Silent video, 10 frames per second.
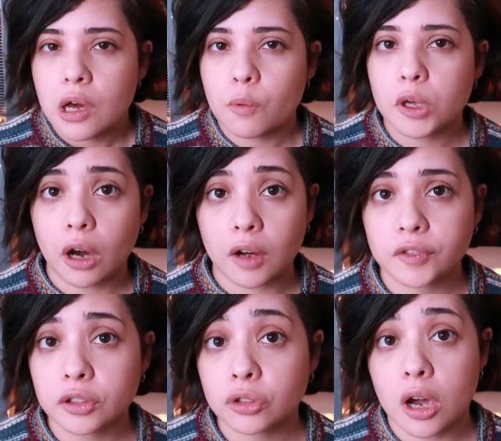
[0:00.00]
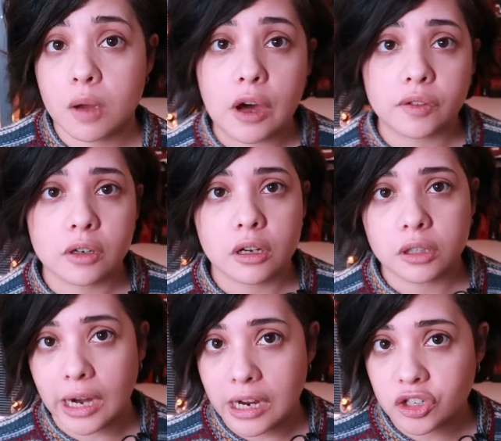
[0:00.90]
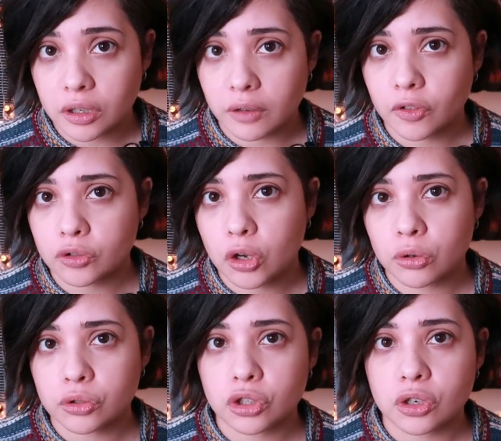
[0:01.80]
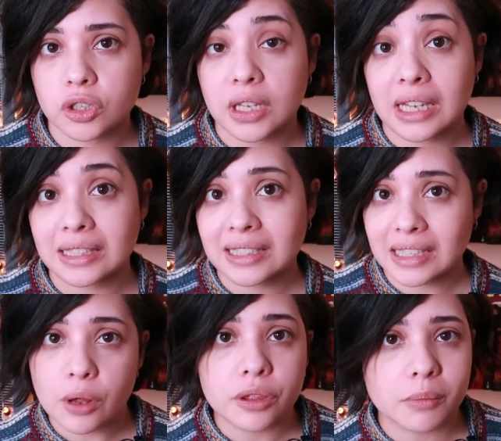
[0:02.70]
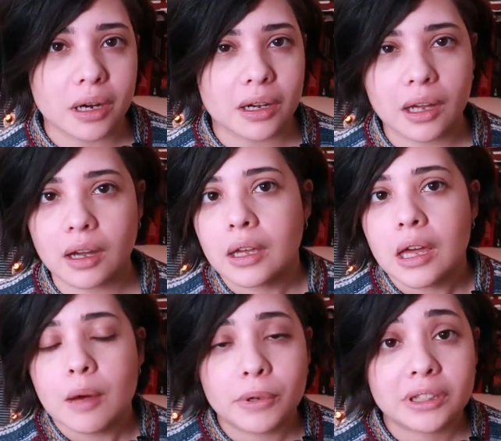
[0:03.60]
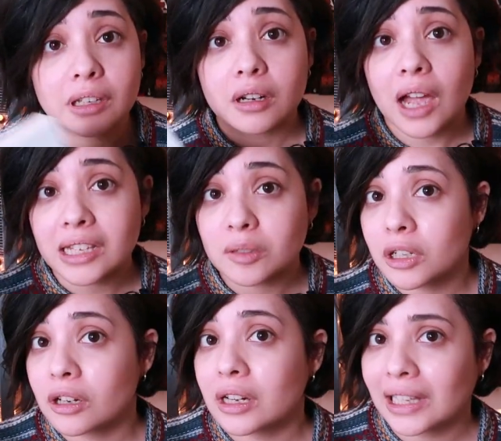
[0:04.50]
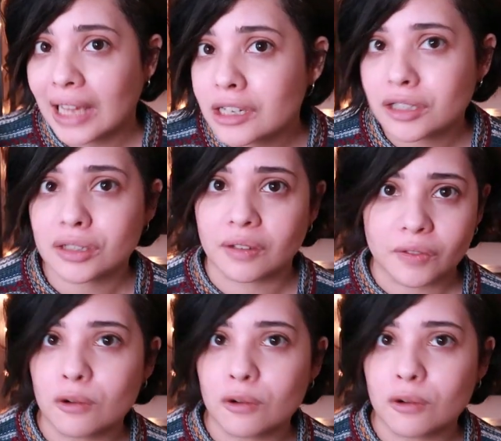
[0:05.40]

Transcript: We often talk about the clash of cultures in South America, but there has been clashes of